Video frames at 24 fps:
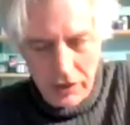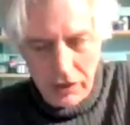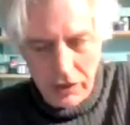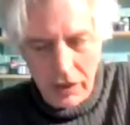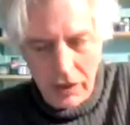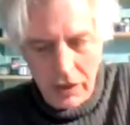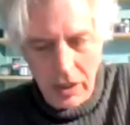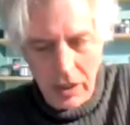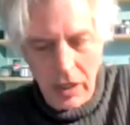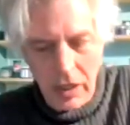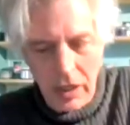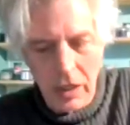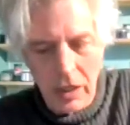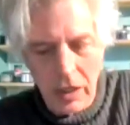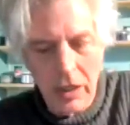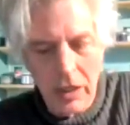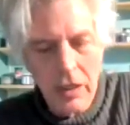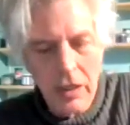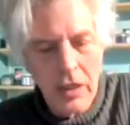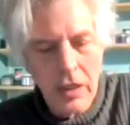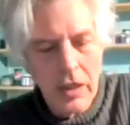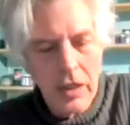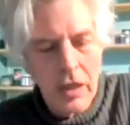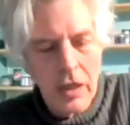a lot of
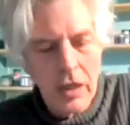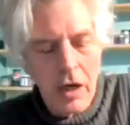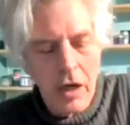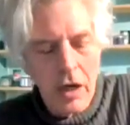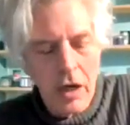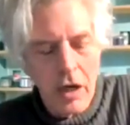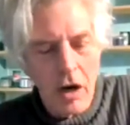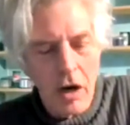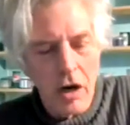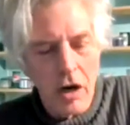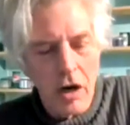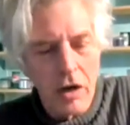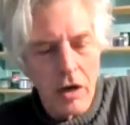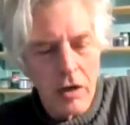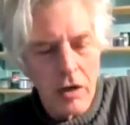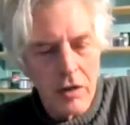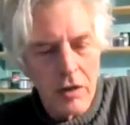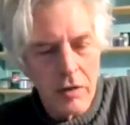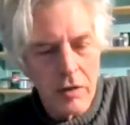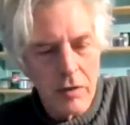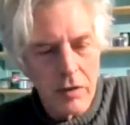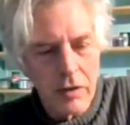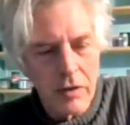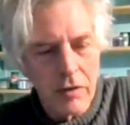males
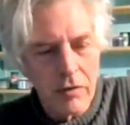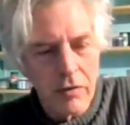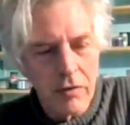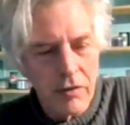that